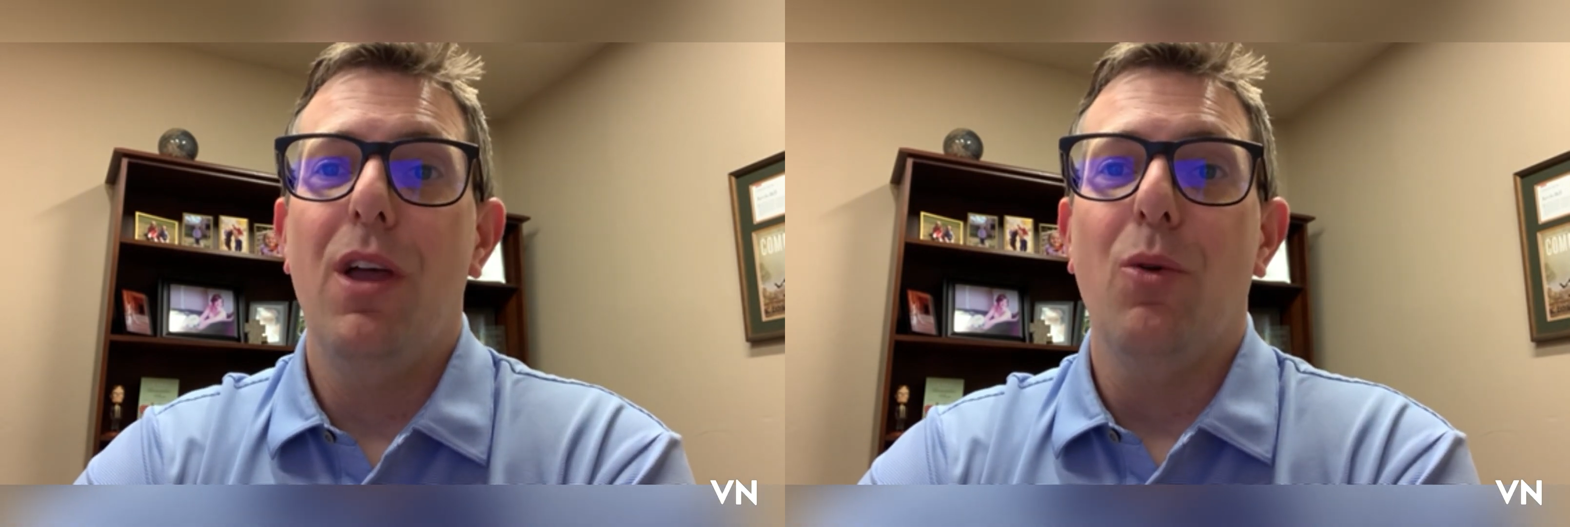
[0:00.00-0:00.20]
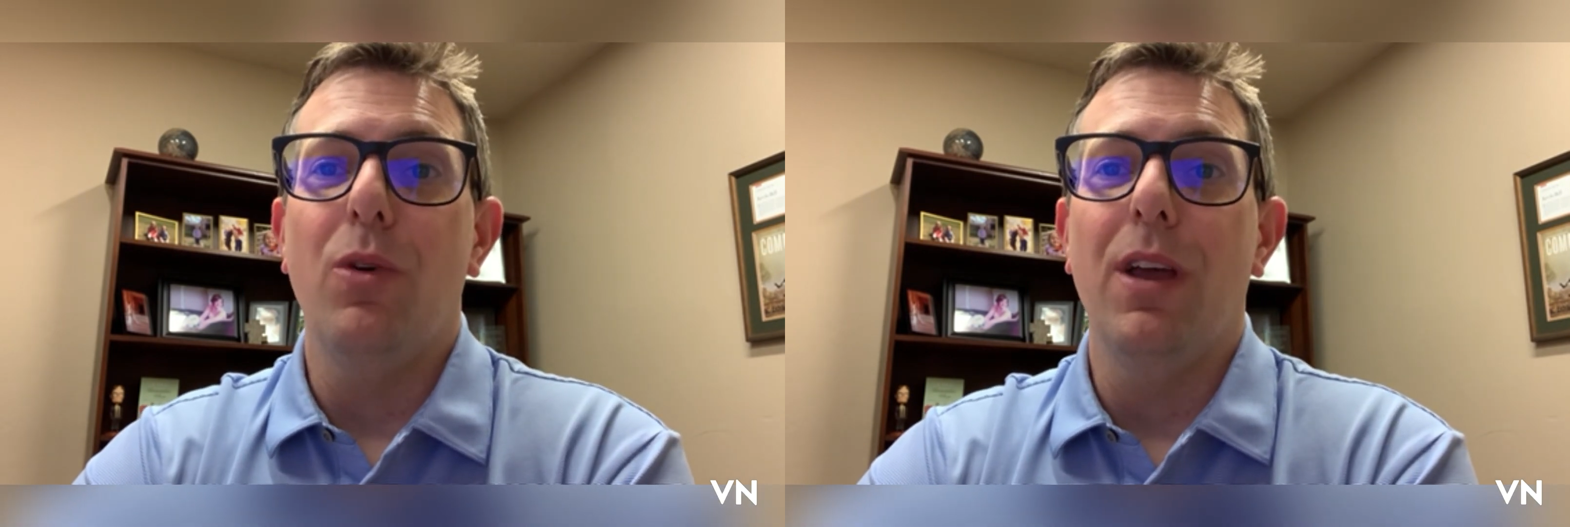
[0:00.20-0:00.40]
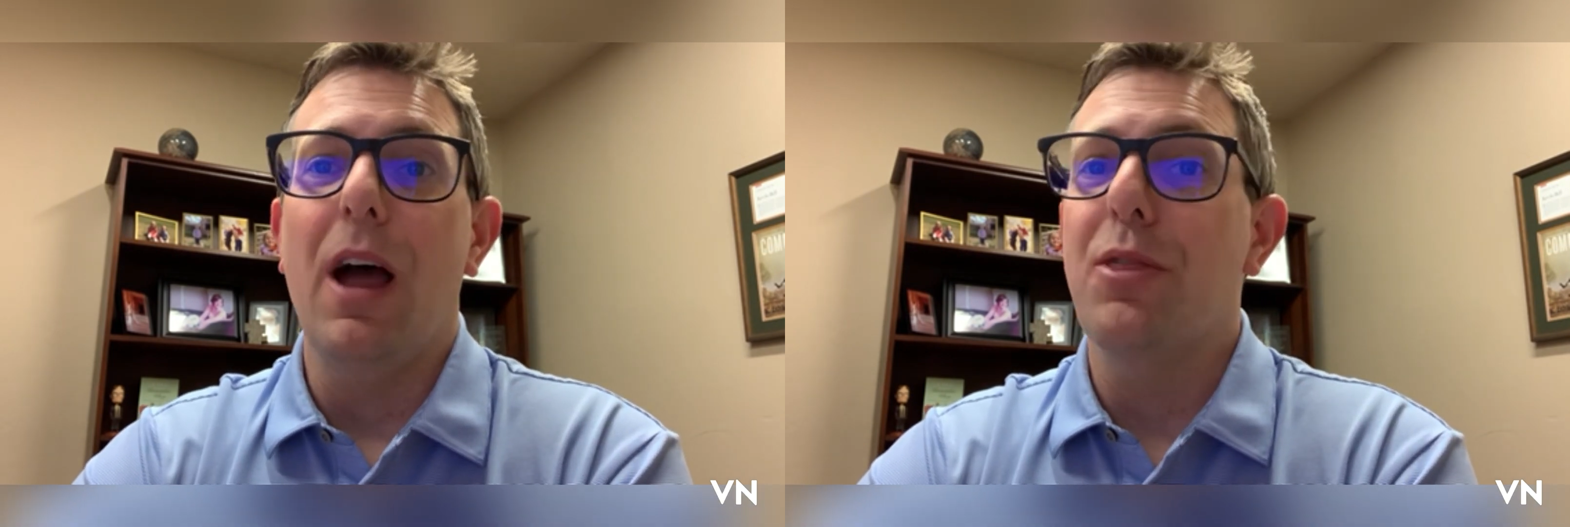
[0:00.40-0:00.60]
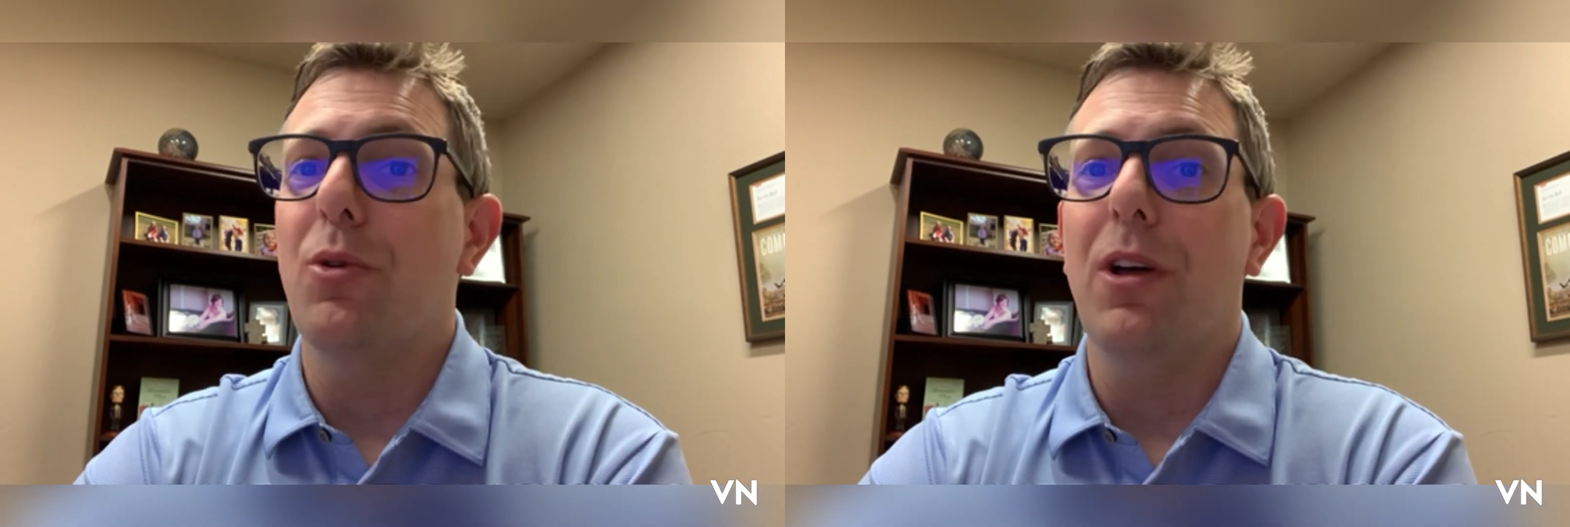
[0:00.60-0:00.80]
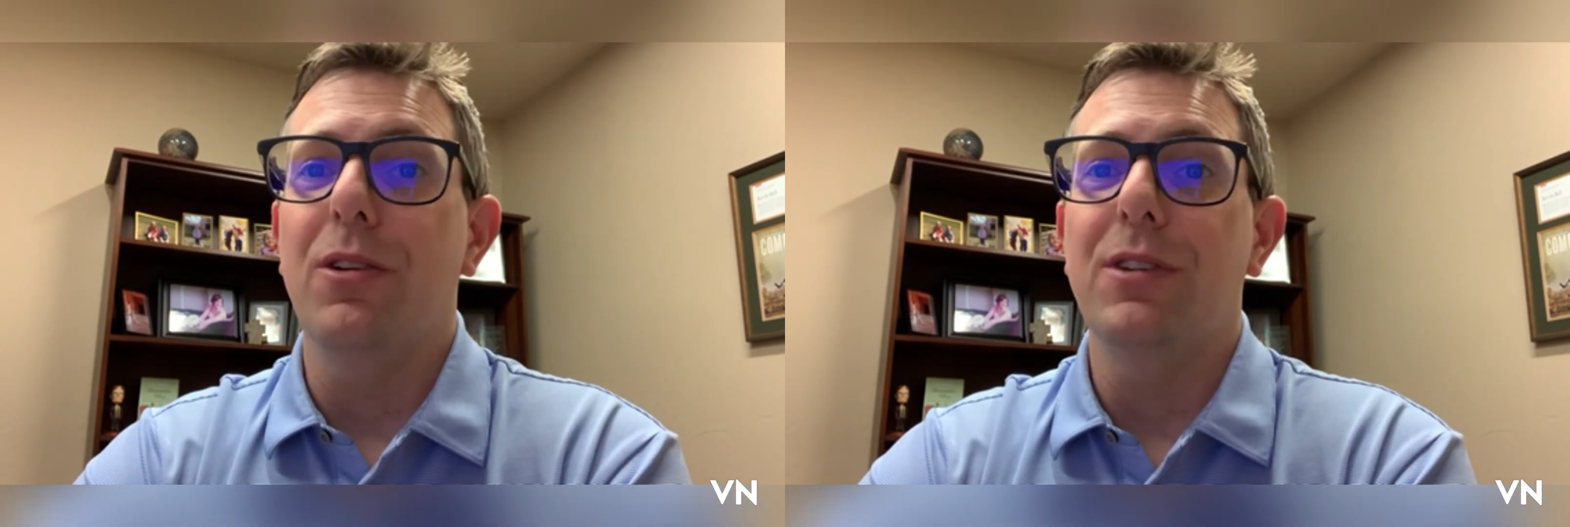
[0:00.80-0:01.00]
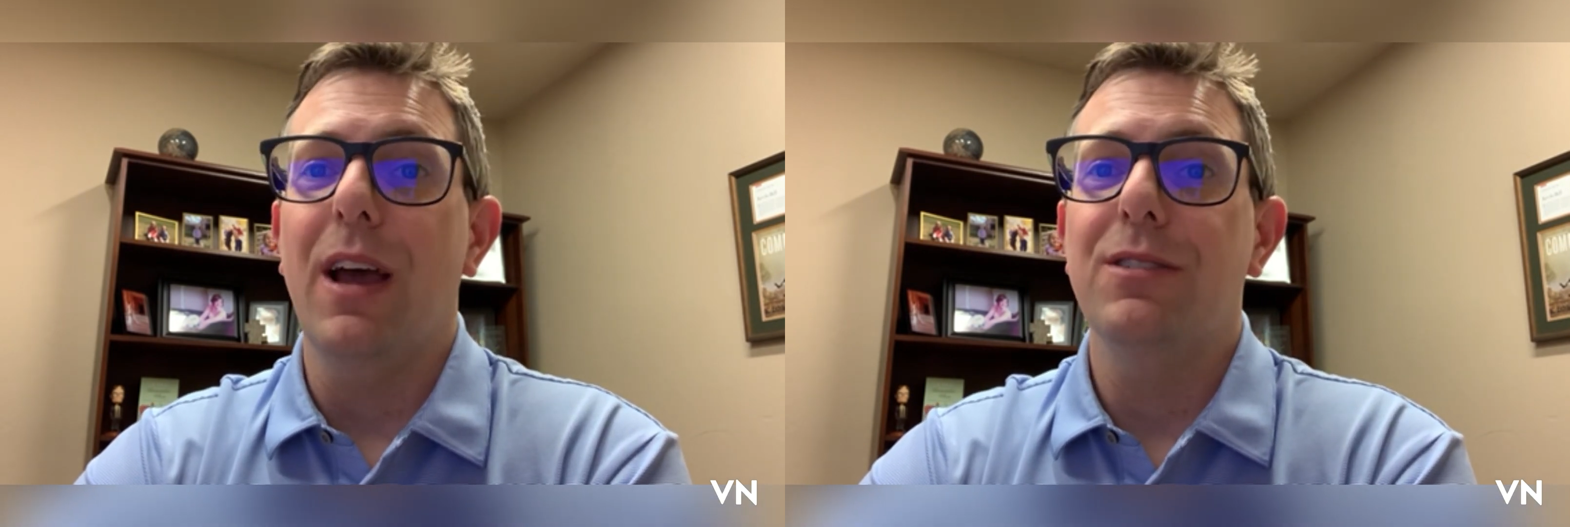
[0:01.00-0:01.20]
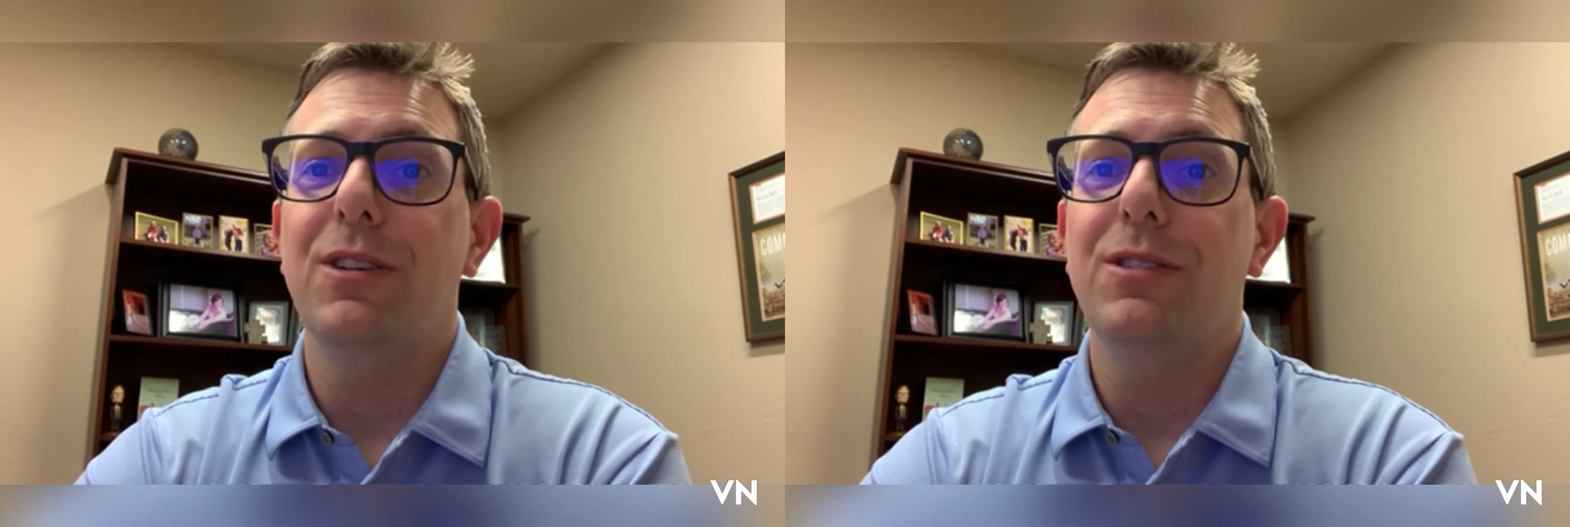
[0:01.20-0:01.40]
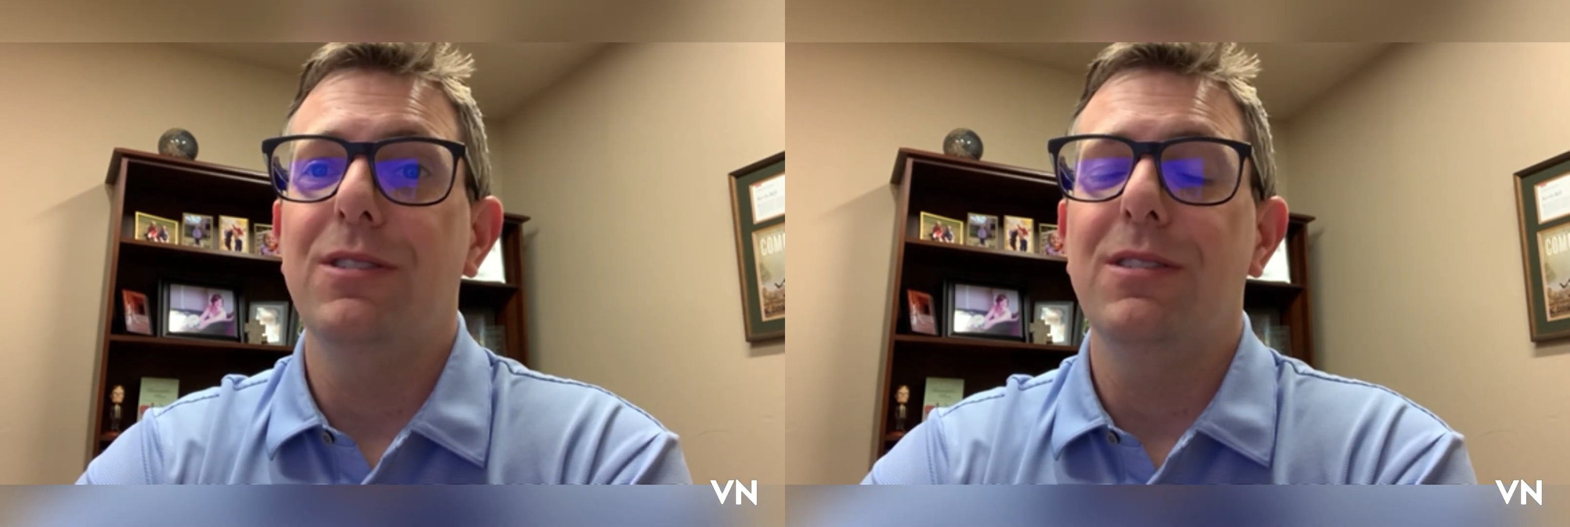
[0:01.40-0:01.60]
We got through another tax
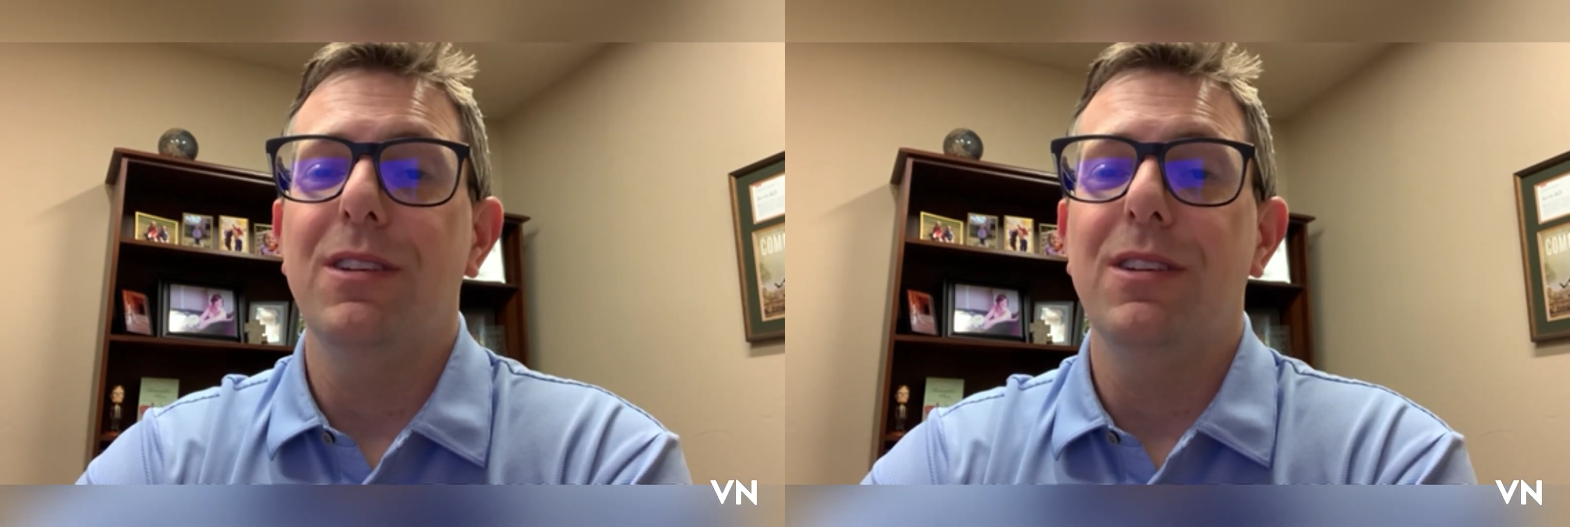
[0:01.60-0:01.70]
season